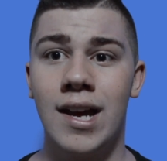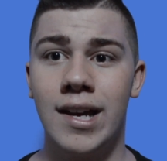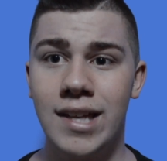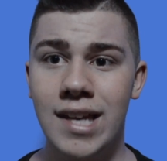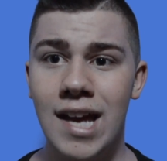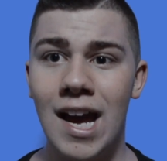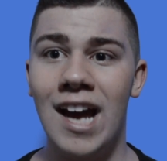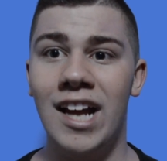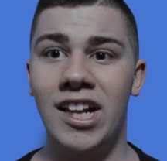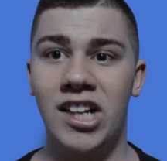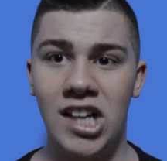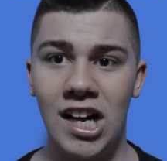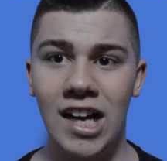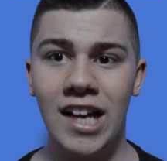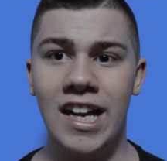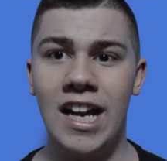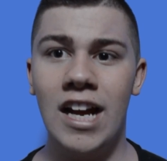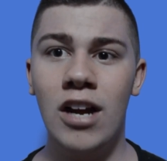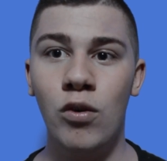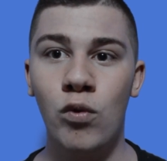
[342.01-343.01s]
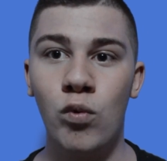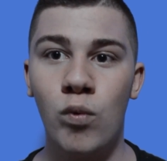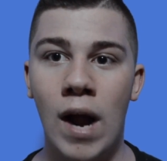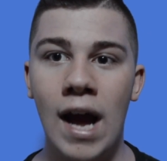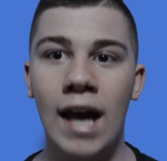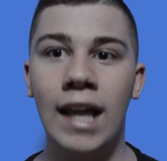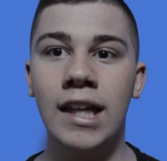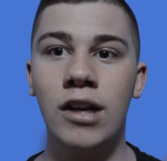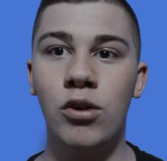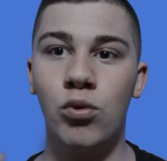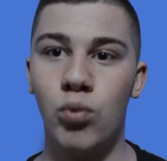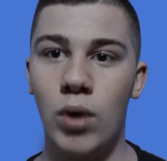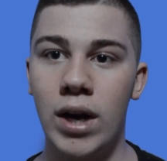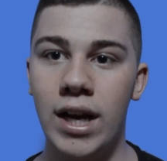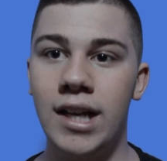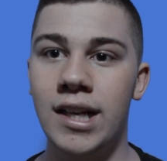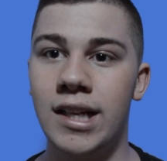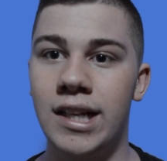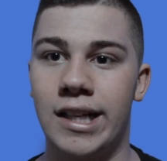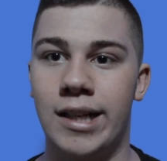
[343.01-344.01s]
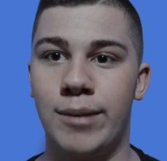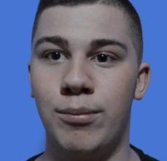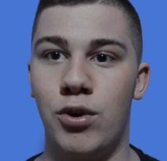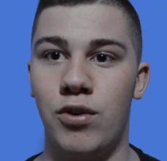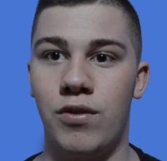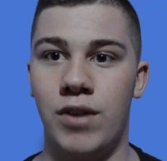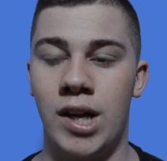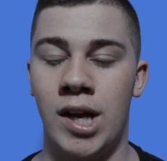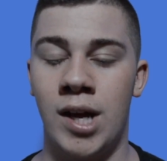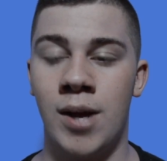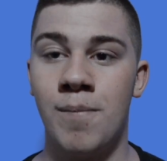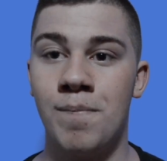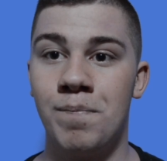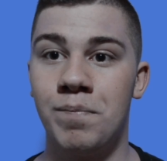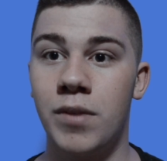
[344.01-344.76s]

Yeah, J.K. Rowling written this movie.